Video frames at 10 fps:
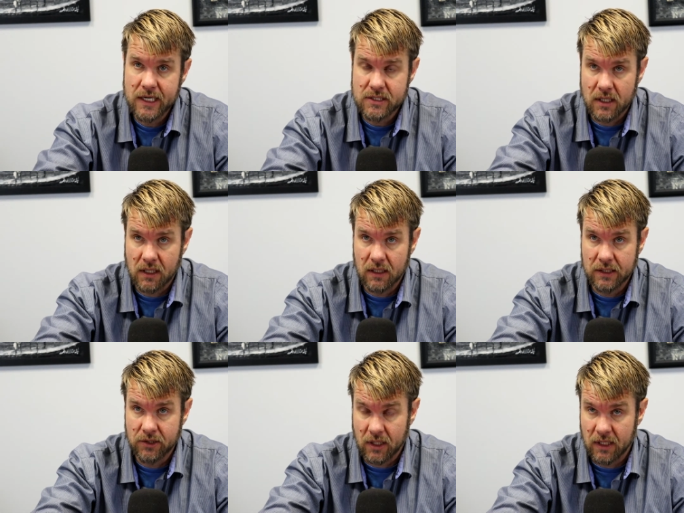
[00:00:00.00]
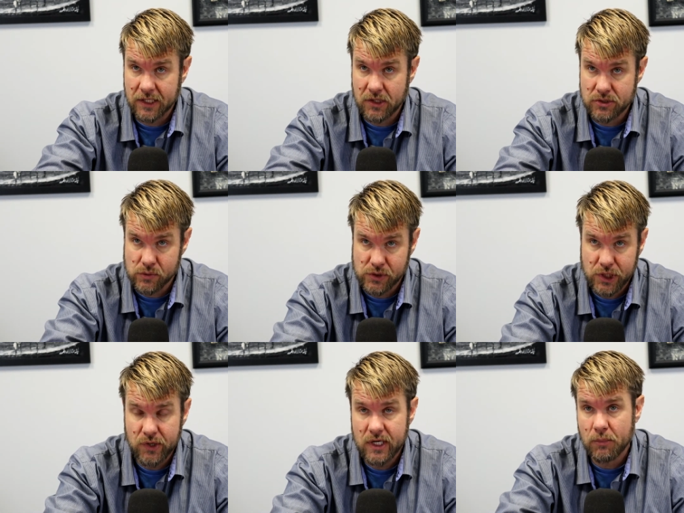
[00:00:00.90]
You're going to collect their Social
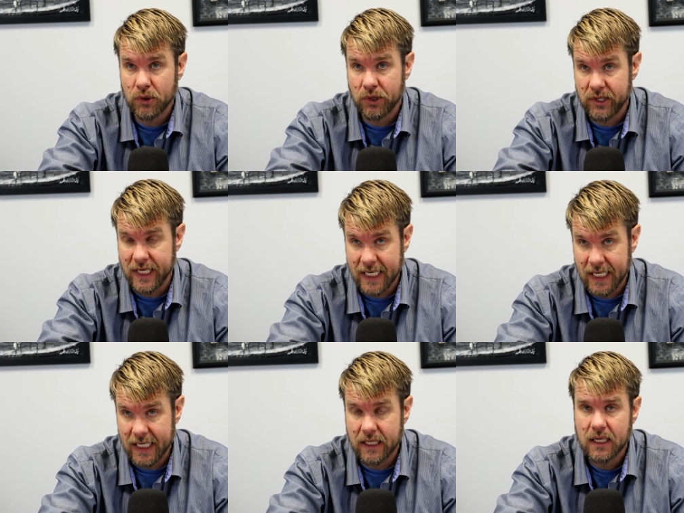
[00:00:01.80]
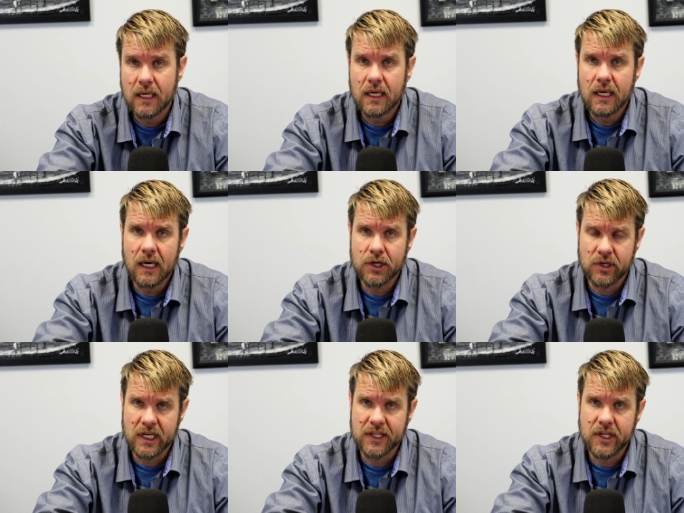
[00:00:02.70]
Security number, their EIN. You're going to get